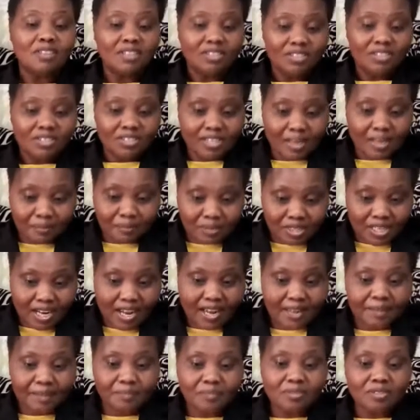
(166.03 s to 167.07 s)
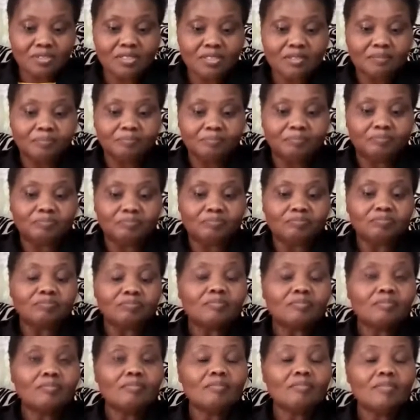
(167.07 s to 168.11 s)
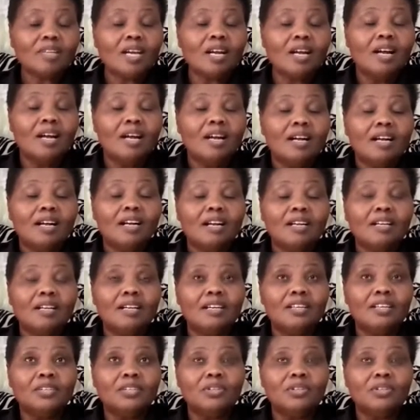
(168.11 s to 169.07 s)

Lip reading: sometimes, a